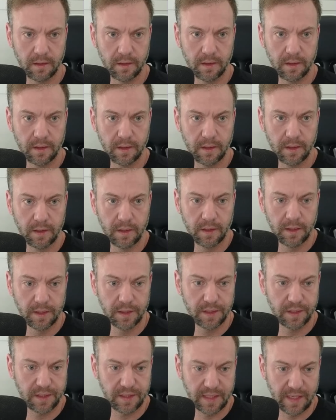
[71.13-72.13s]

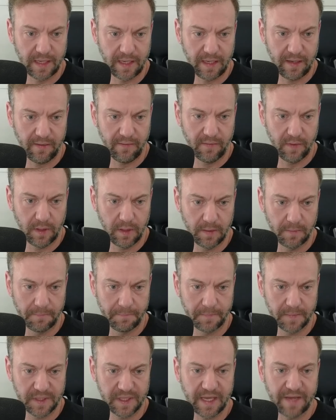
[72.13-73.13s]
save
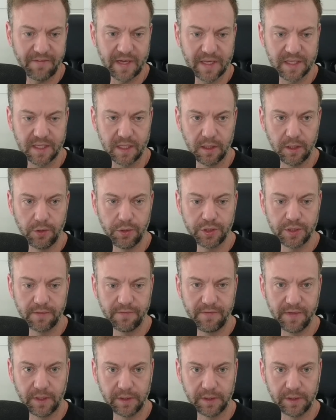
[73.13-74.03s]
as solution filter.